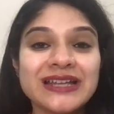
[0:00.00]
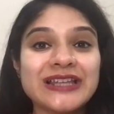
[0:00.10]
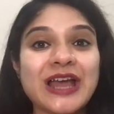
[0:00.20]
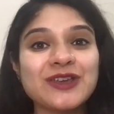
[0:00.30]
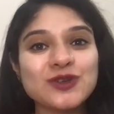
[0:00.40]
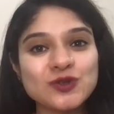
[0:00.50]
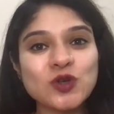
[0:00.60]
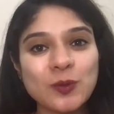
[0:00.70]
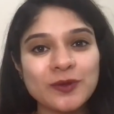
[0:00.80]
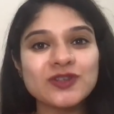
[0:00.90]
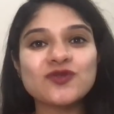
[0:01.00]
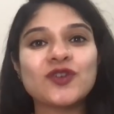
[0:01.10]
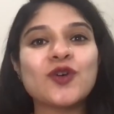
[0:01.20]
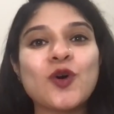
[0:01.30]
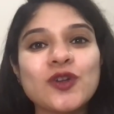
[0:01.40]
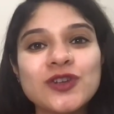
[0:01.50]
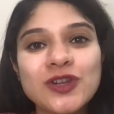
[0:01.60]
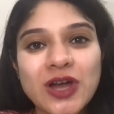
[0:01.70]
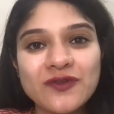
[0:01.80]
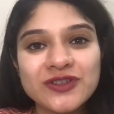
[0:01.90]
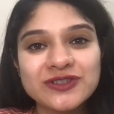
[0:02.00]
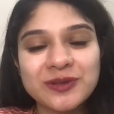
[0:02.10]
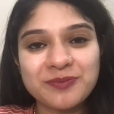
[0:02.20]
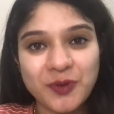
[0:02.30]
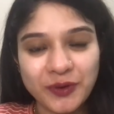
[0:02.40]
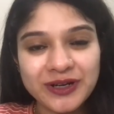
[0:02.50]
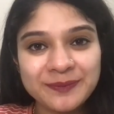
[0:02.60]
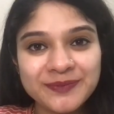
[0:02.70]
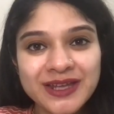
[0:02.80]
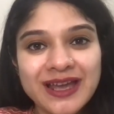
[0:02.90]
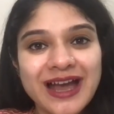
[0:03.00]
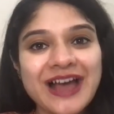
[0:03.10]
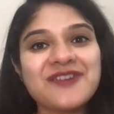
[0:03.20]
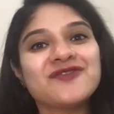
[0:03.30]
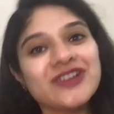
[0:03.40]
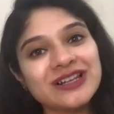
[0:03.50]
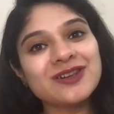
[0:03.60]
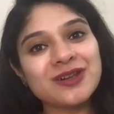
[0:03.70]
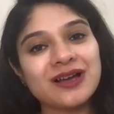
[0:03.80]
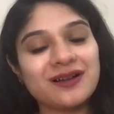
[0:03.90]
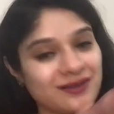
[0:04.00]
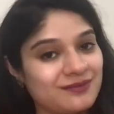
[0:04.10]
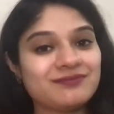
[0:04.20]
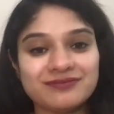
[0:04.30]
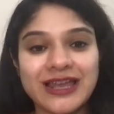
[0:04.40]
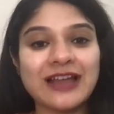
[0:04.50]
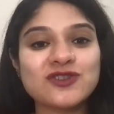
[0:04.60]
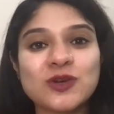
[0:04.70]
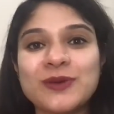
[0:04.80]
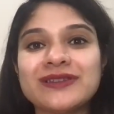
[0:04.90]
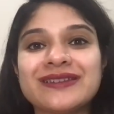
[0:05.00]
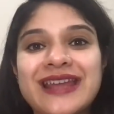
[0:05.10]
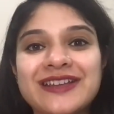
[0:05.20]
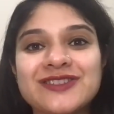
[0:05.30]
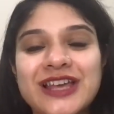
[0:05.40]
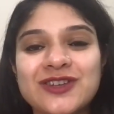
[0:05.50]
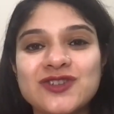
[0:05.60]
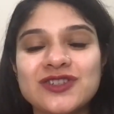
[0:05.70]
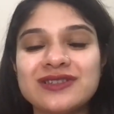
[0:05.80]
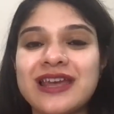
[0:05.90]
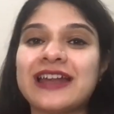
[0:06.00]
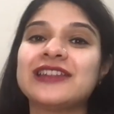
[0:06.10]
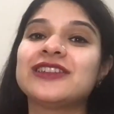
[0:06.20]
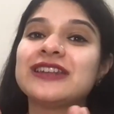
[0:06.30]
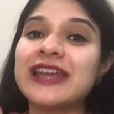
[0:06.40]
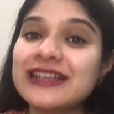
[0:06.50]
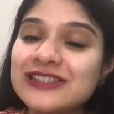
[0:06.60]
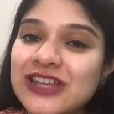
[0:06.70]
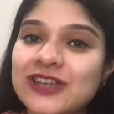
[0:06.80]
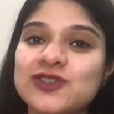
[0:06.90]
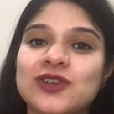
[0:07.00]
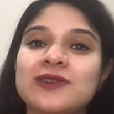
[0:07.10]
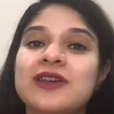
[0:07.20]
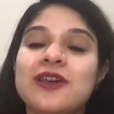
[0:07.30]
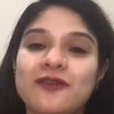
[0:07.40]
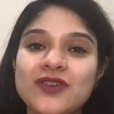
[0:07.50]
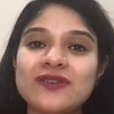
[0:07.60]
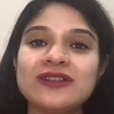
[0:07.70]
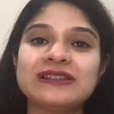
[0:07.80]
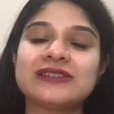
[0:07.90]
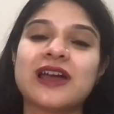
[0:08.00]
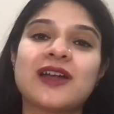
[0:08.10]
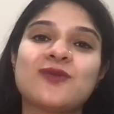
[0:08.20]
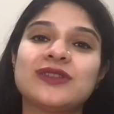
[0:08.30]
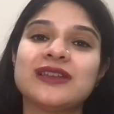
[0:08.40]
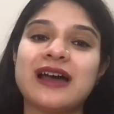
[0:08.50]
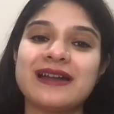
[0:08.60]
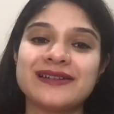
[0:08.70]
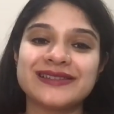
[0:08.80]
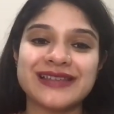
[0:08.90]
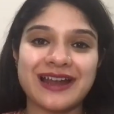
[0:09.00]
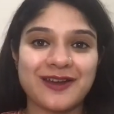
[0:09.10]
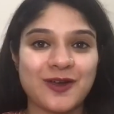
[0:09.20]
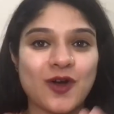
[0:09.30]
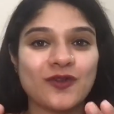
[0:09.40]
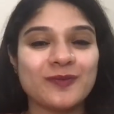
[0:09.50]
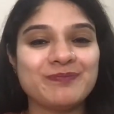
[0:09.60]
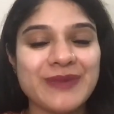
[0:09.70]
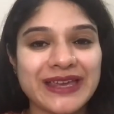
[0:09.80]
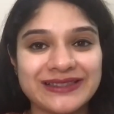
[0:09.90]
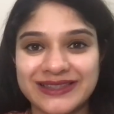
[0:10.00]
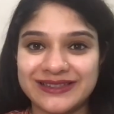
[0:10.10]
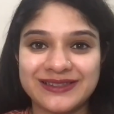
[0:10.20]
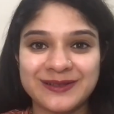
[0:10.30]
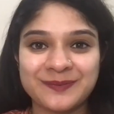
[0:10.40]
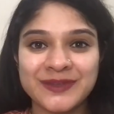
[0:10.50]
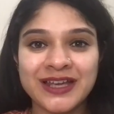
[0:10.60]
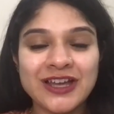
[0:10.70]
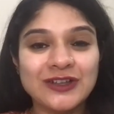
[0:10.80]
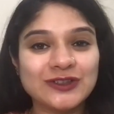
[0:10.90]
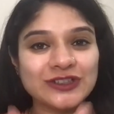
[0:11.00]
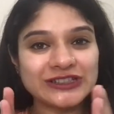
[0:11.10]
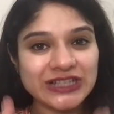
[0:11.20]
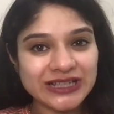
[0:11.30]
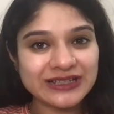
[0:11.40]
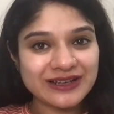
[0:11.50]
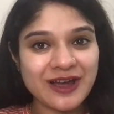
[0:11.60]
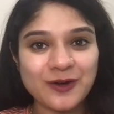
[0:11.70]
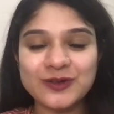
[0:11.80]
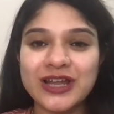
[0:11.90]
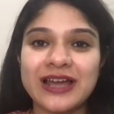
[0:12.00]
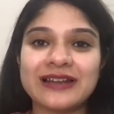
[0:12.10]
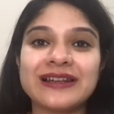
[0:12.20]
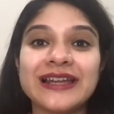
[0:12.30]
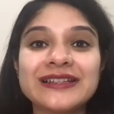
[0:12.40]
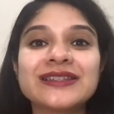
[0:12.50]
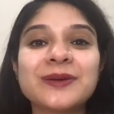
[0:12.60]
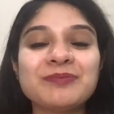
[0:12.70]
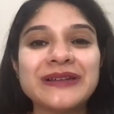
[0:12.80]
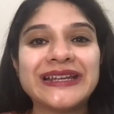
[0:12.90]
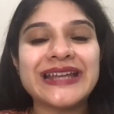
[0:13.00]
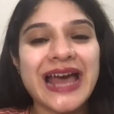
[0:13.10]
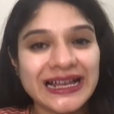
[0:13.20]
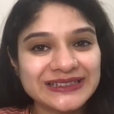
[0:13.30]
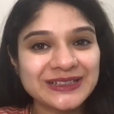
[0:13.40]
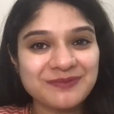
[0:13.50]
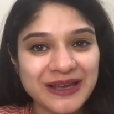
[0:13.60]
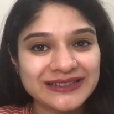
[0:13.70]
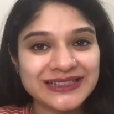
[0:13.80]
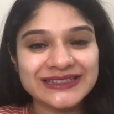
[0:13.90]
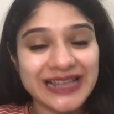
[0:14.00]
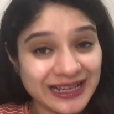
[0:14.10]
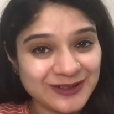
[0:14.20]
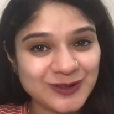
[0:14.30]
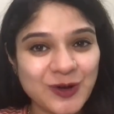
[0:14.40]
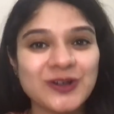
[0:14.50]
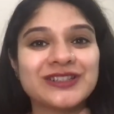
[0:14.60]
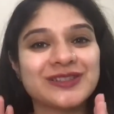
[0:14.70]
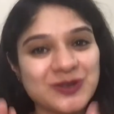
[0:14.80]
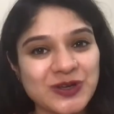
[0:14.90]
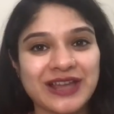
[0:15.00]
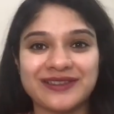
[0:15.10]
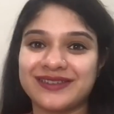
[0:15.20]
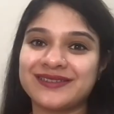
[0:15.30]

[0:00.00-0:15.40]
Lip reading: Thank you so much for all your love and support. I will catch up in the next session, and in the next session we will start with the understanding of bases. So stick around and let's complete acid, bases and salts together.